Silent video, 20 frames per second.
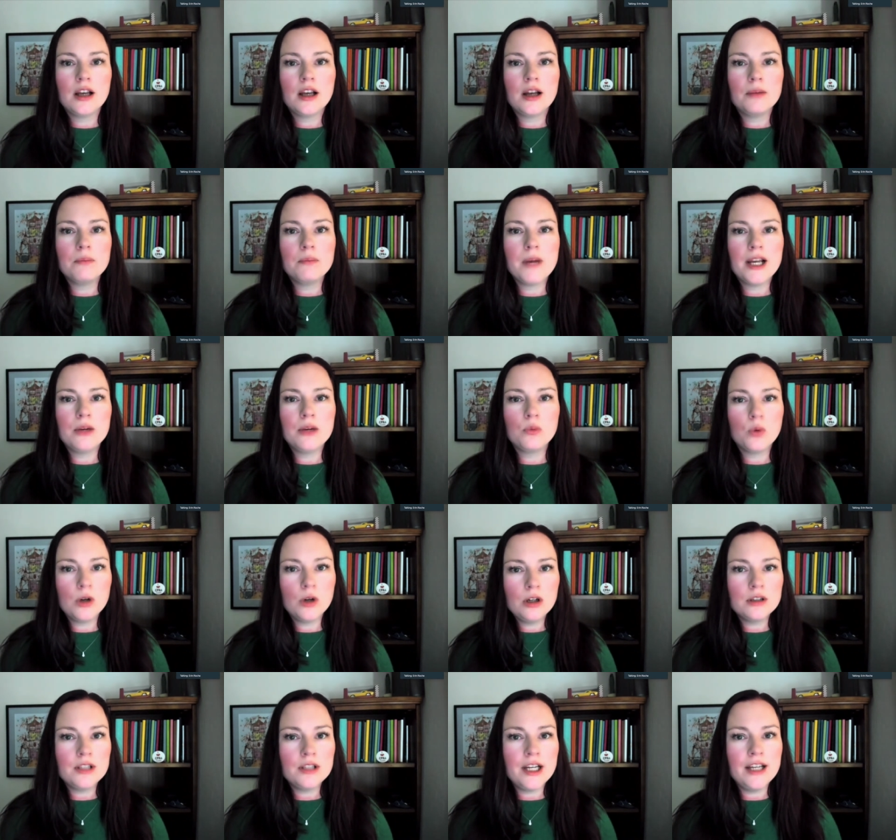my
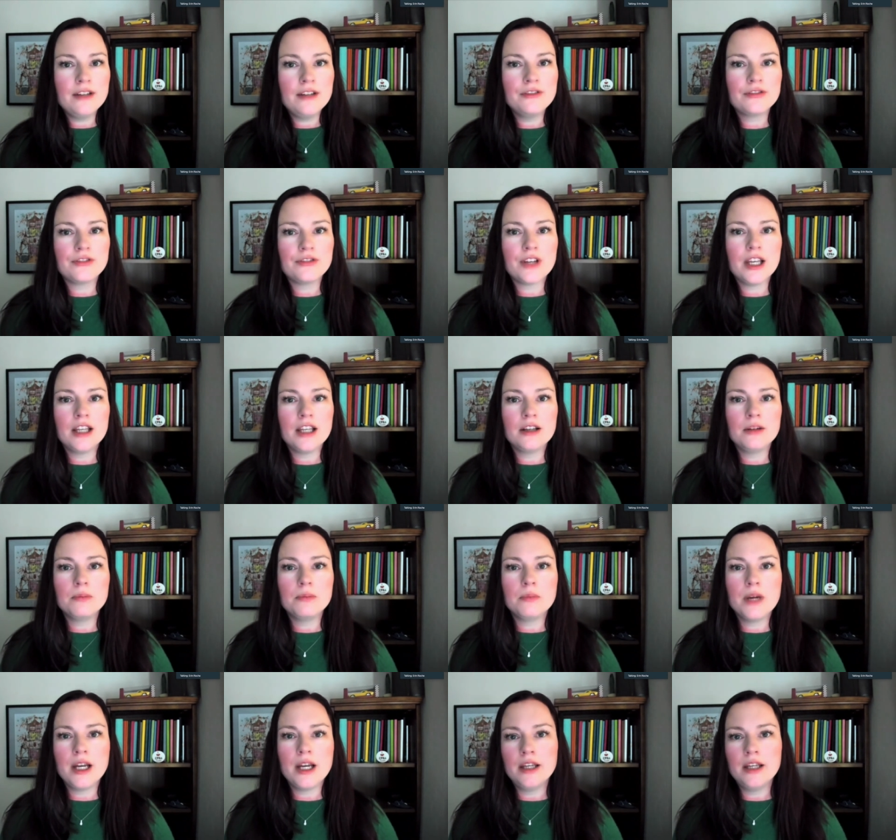work life and
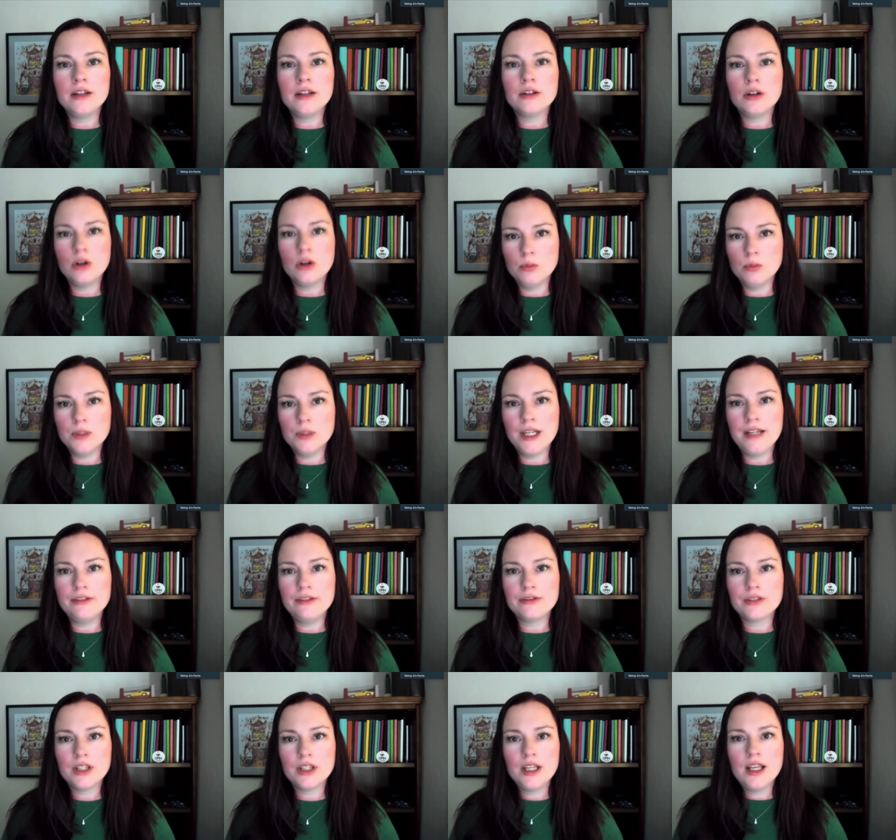my home
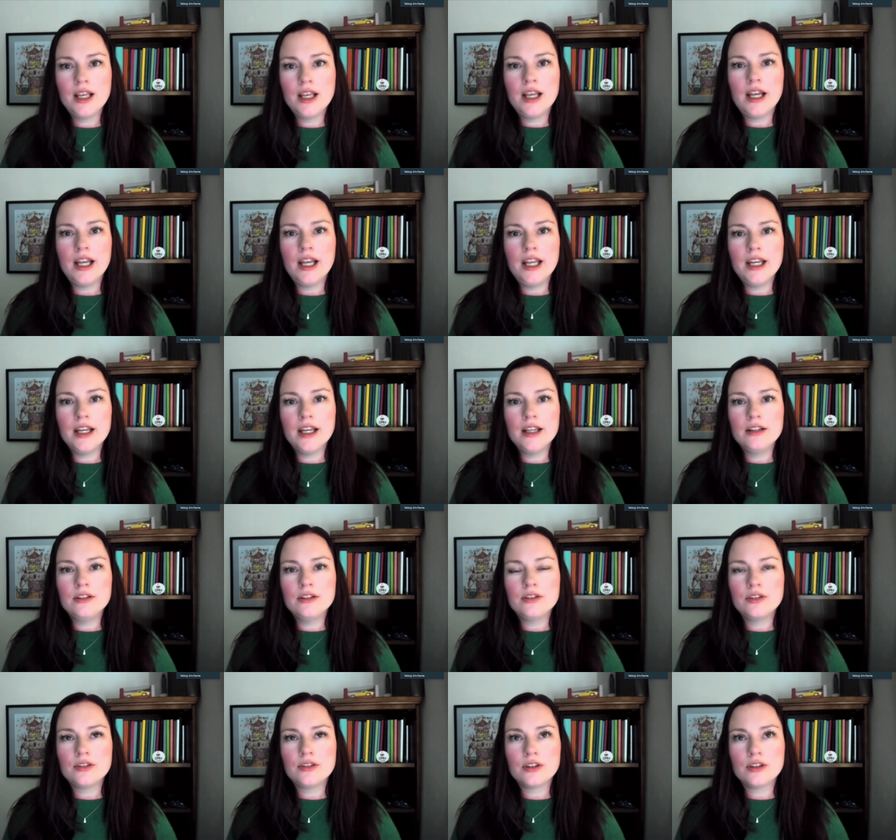life.
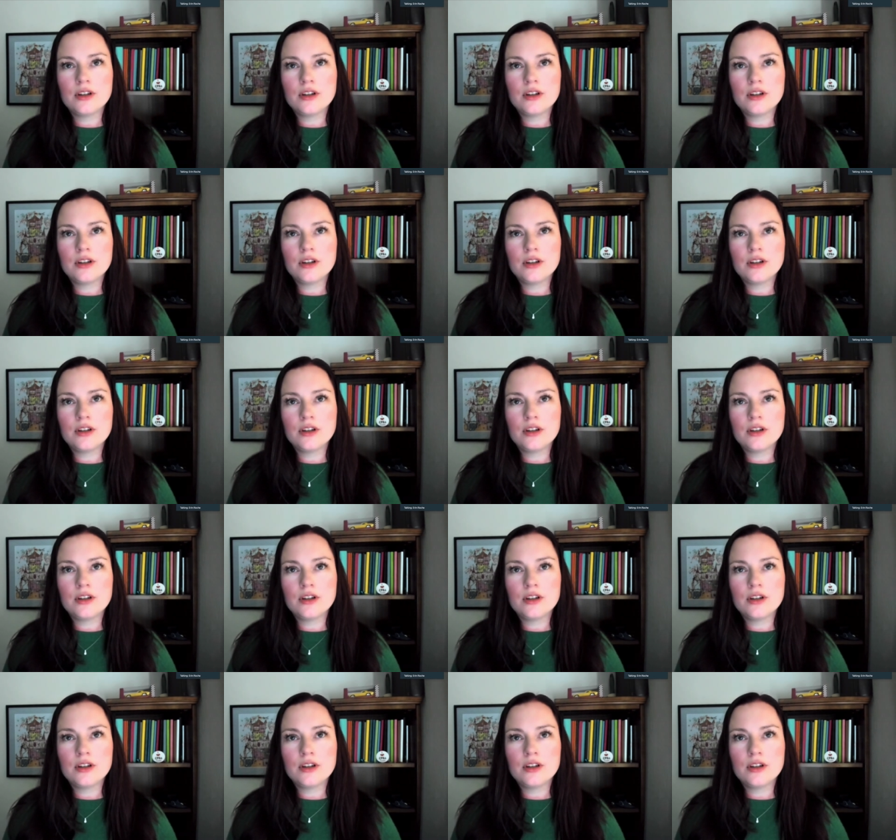And